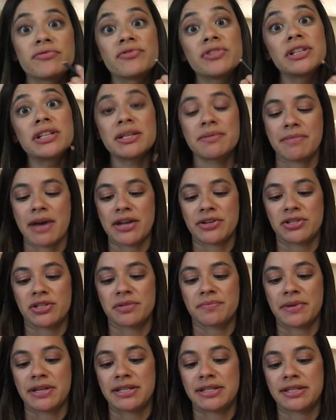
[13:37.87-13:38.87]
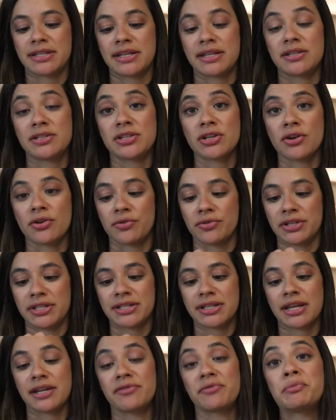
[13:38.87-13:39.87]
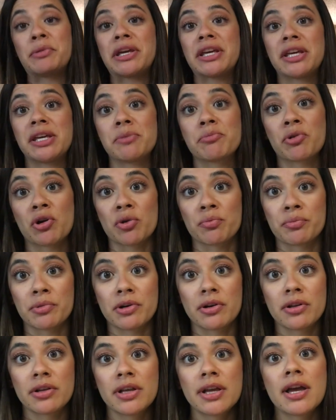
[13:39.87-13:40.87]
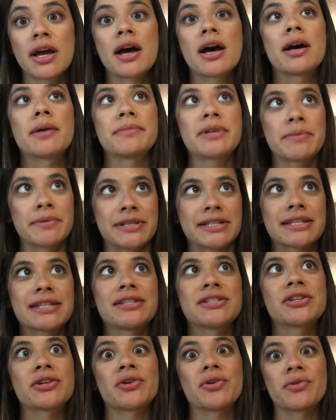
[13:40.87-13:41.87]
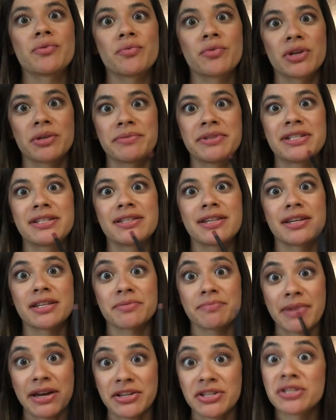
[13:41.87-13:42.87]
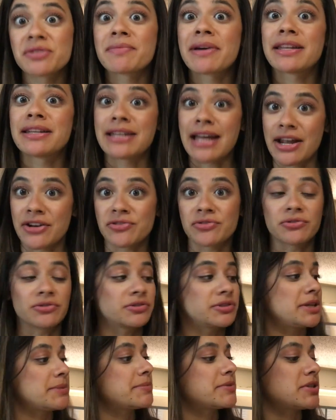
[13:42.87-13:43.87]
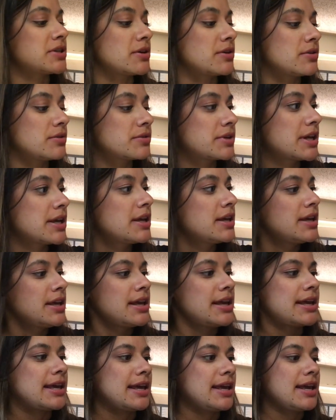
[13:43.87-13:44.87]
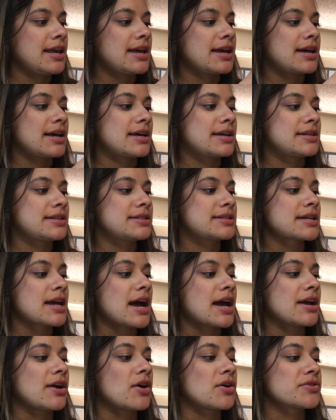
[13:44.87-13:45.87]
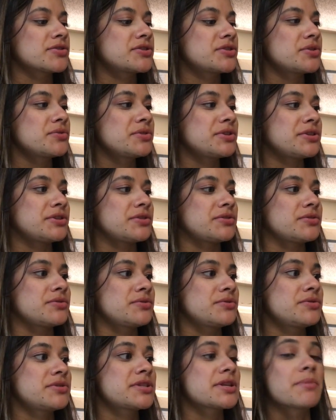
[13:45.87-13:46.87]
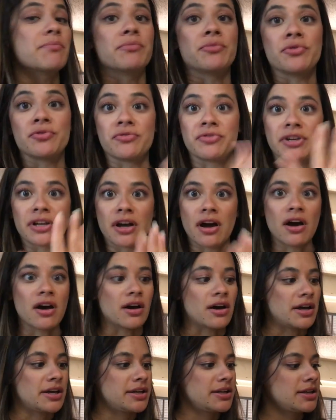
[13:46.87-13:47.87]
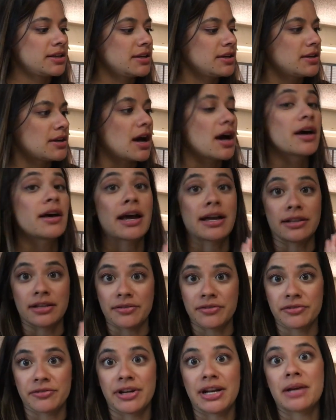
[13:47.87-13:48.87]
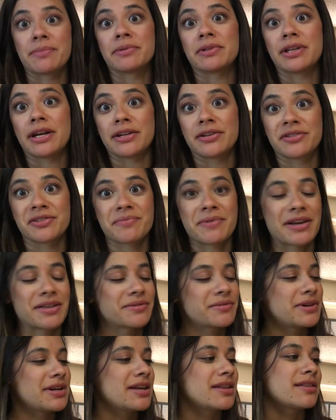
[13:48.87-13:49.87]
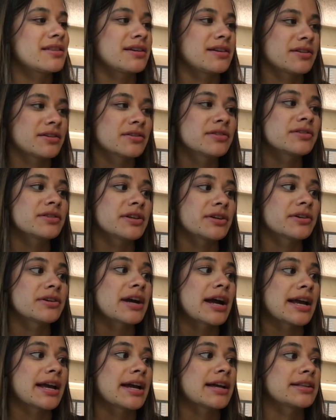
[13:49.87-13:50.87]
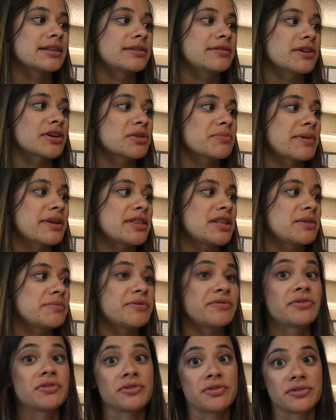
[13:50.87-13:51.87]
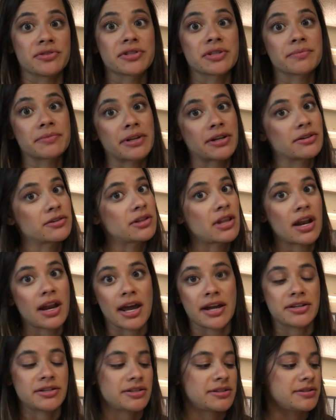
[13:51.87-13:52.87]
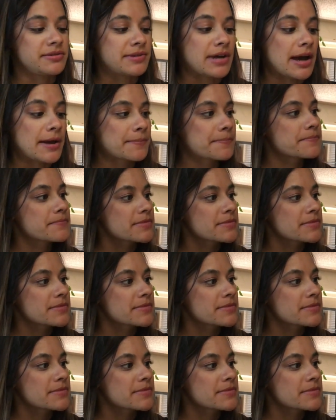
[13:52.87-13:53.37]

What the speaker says: really matches my skin tone. It's kind of pinky purple. Not my skin tone. What I mean to say is it matches my natural lip tone. And I also used, moving on, I love the Red Apple liners, by the way. I highly recommend them if you use lip liner a lot. I just do not.